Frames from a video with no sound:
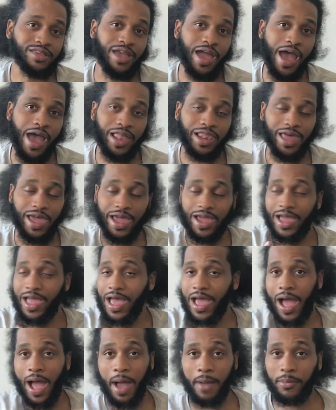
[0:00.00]
Yeah, like
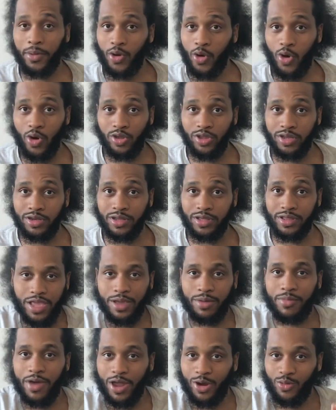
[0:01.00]
I'm calling it. Think
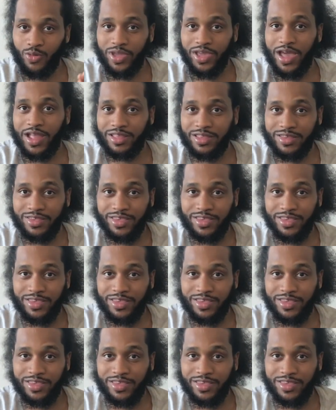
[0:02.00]
about it. We got the